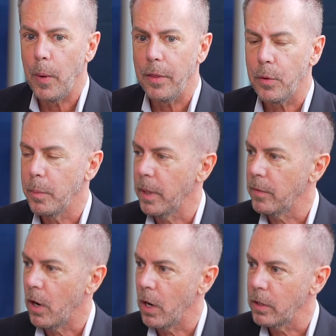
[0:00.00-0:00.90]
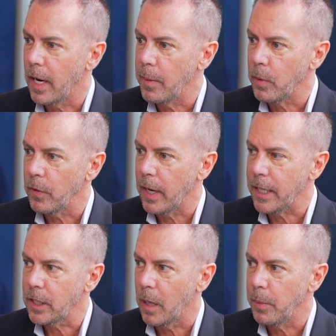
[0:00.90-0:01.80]
went through a bit of a hard time over the
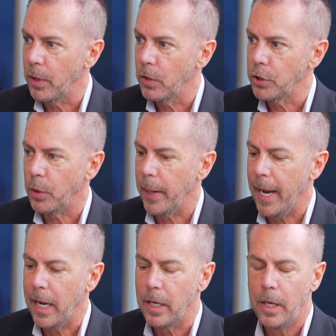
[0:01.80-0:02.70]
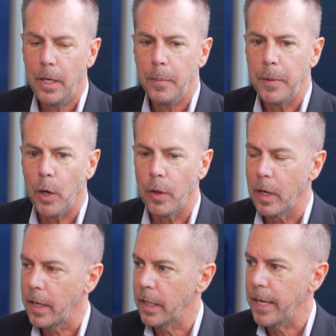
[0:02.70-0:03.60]
last couple of years. We had, the
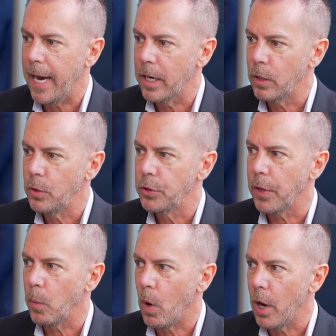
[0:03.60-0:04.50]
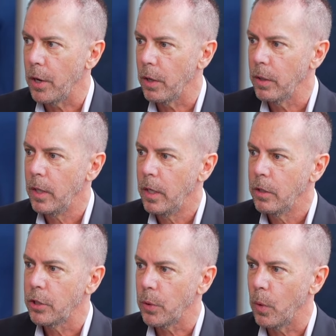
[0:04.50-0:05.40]
Licantata lose their water
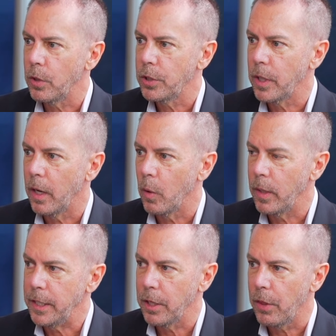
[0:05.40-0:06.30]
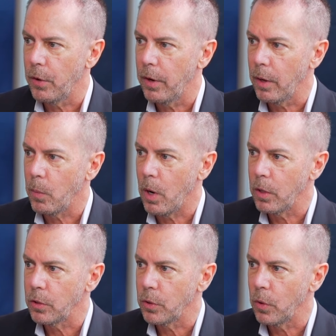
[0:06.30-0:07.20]
source, or at least a third of their
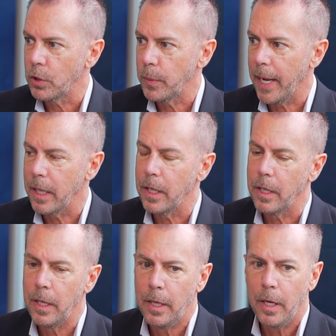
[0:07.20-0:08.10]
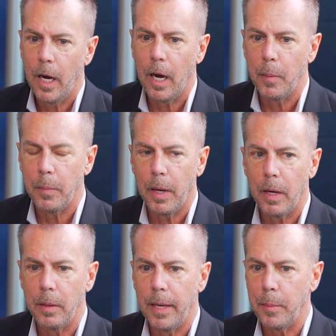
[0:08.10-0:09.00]
water source. We had the
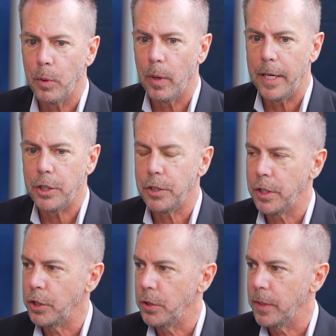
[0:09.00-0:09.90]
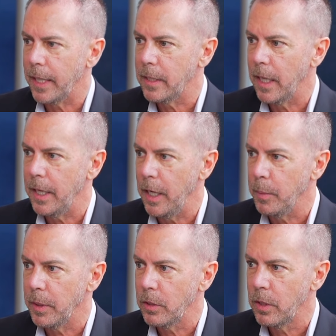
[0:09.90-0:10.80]
labor relations issues at San
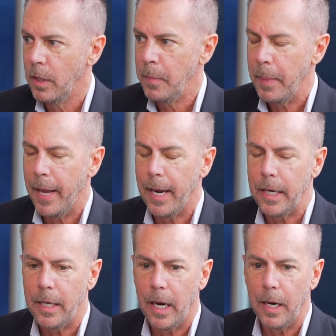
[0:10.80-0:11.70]
Dimas, and